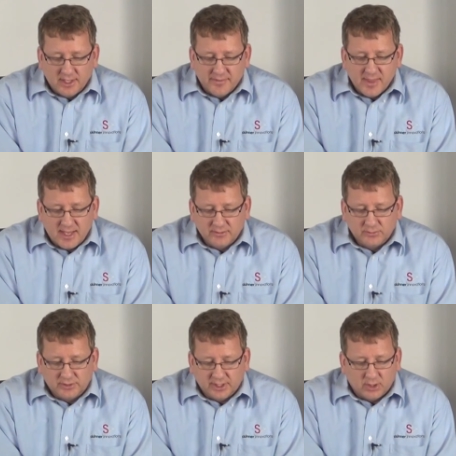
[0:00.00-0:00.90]
and
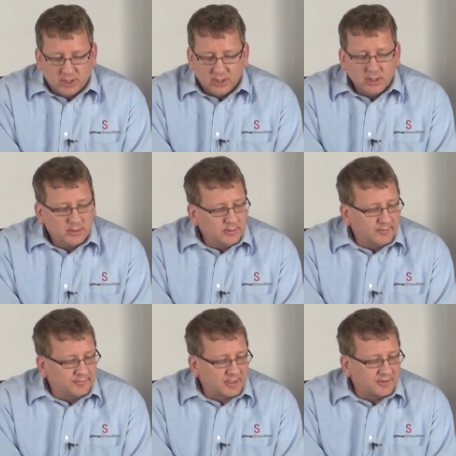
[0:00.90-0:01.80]
that can all
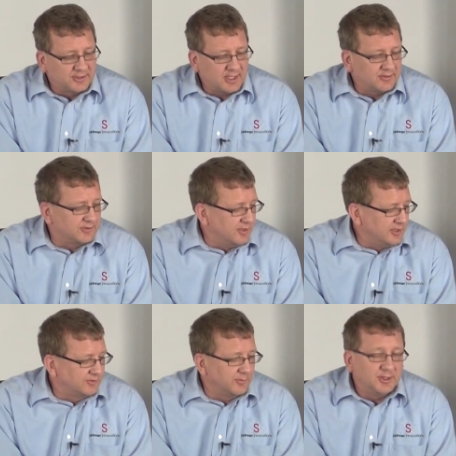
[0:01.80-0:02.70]
affect the test and
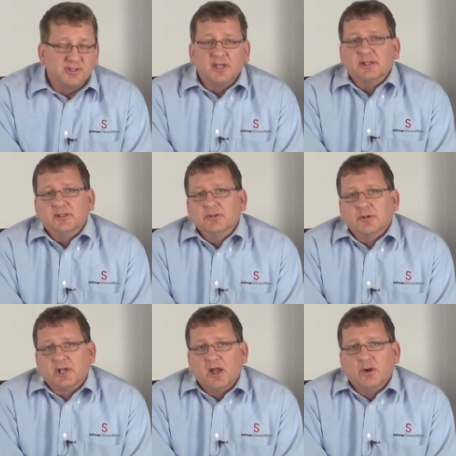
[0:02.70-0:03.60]
needs to be taken into
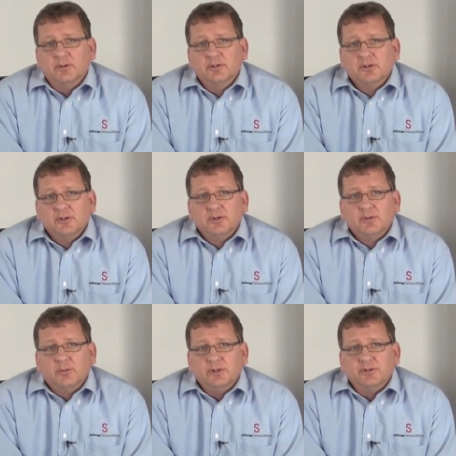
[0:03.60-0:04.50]
account
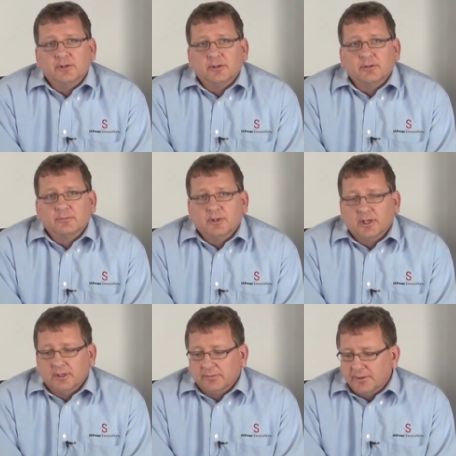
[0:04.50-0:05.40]
when you're
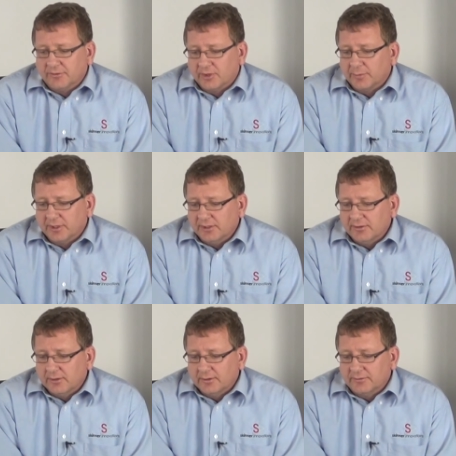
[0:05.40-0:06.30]
uh, interpreting
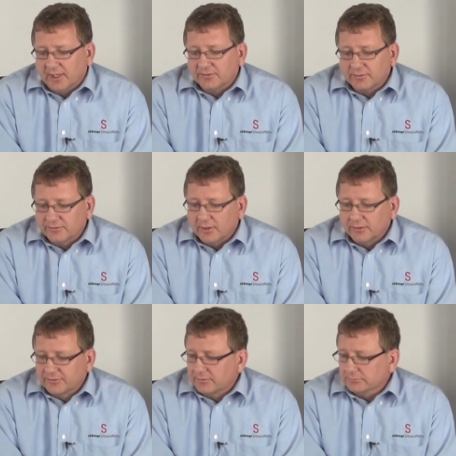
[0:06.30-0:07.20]
your test
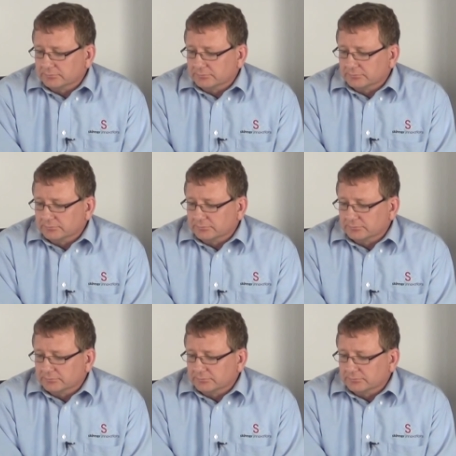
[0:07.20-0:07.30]
results.